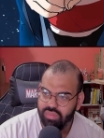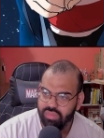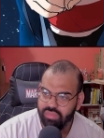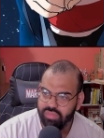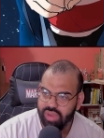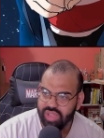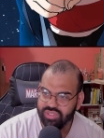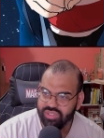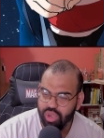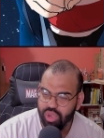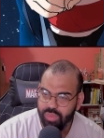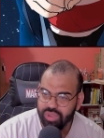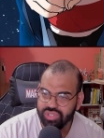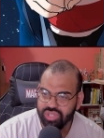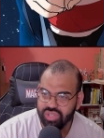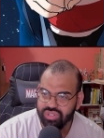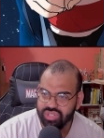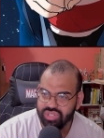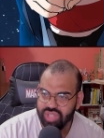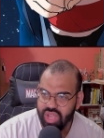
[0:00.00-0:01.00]
That's almost
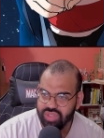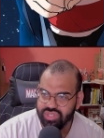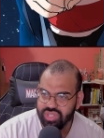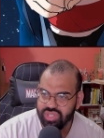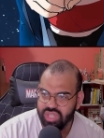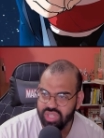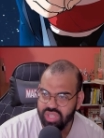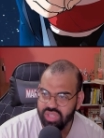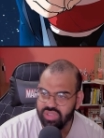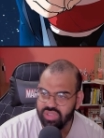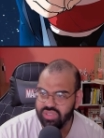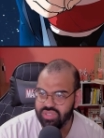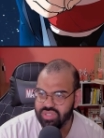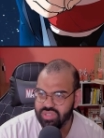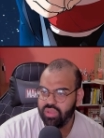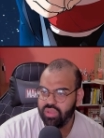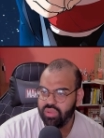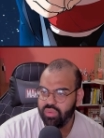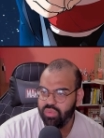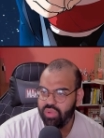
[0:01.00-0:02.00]
one hundred thousand
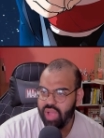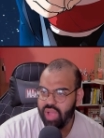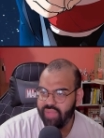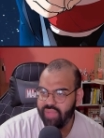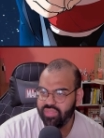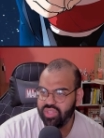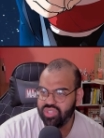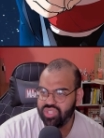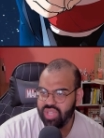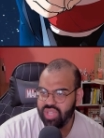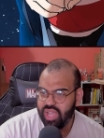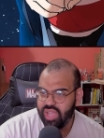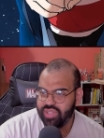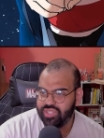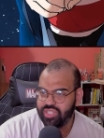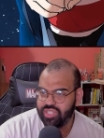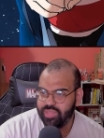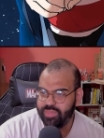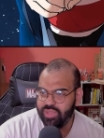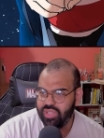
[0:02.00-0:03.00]
kids will have the chance
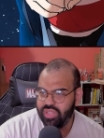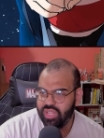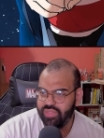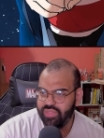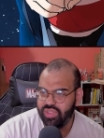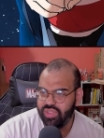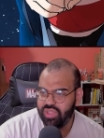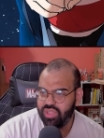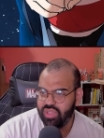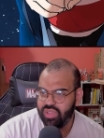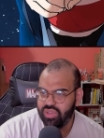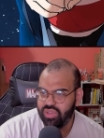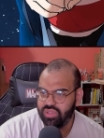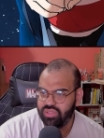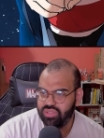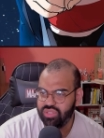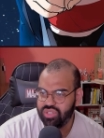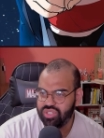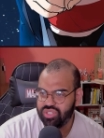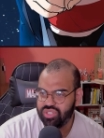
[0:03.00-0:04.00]
to be living
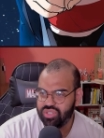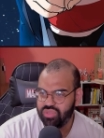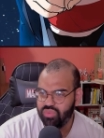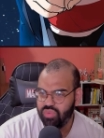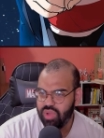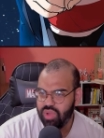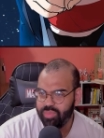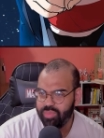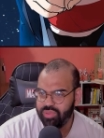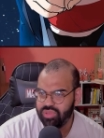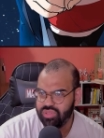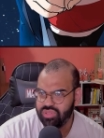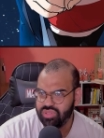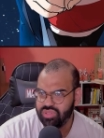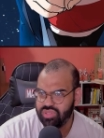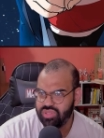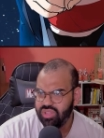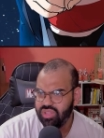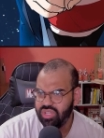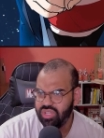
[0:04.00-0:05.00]
ignition
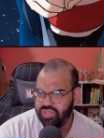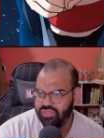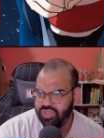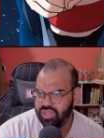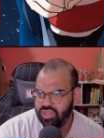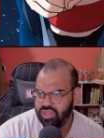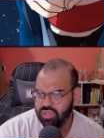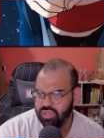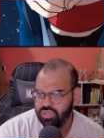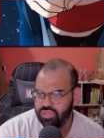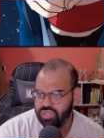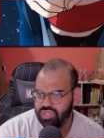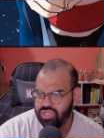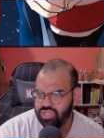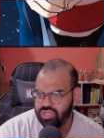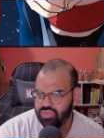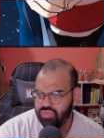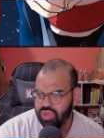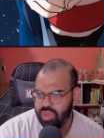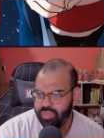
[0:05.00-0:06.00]
weapons. Living
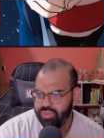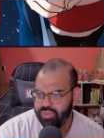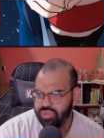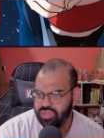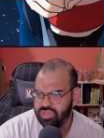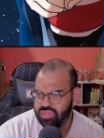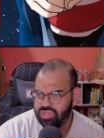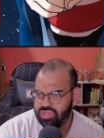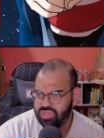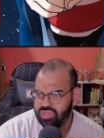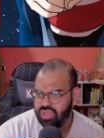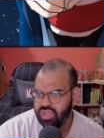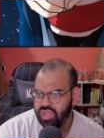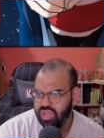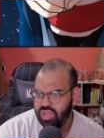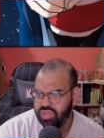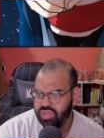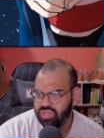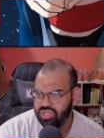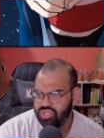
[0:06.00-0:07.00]
ignition weapons?
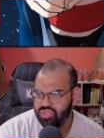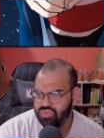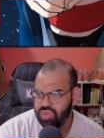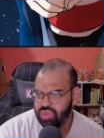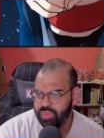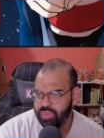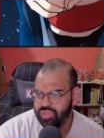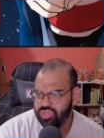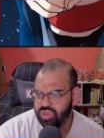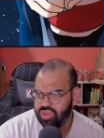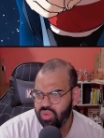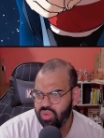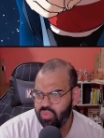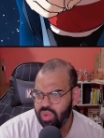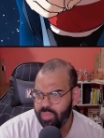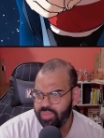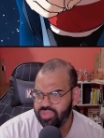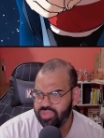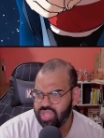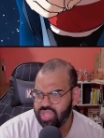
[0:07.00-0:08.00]
Ignition weapons are
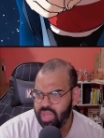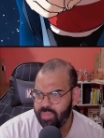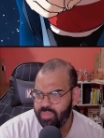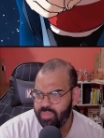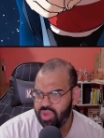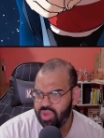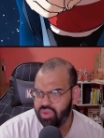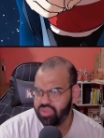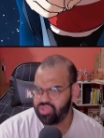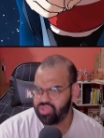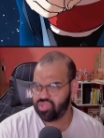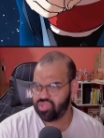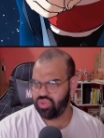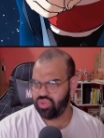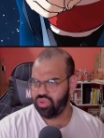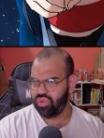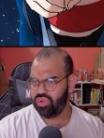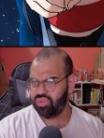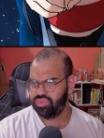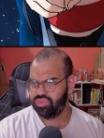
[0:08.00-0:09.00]
weapons that bear a
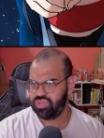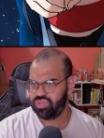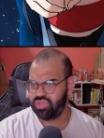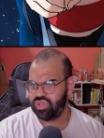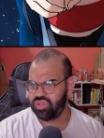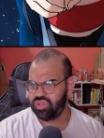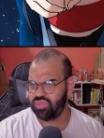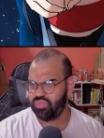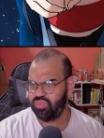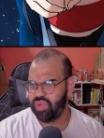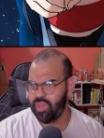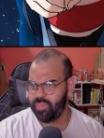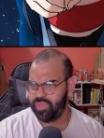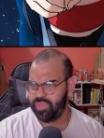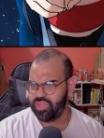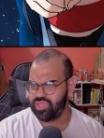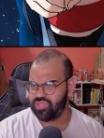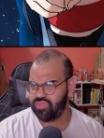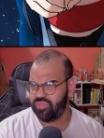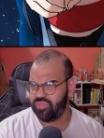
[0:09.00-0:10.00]
soul. They're
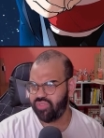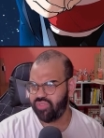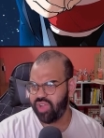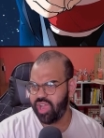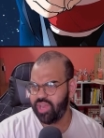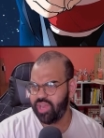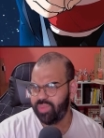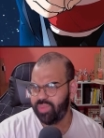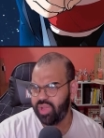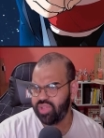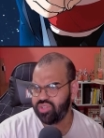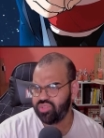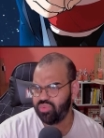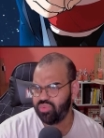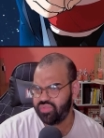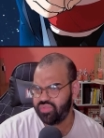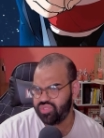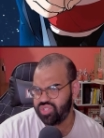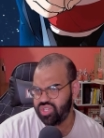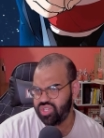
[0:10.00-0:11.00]
weapons refined by
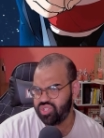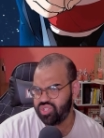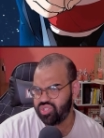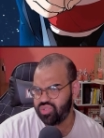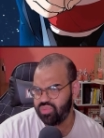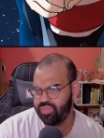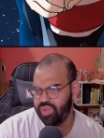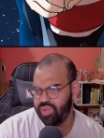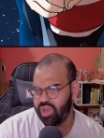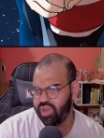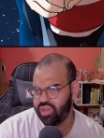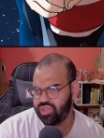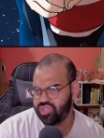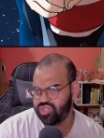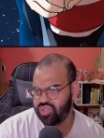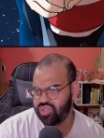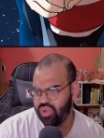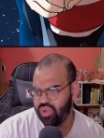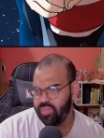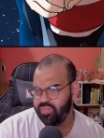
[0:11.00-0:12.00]
with Shinsu bearing a
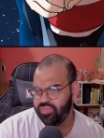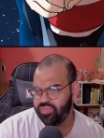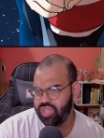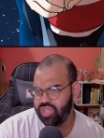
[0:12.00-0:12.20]
soul.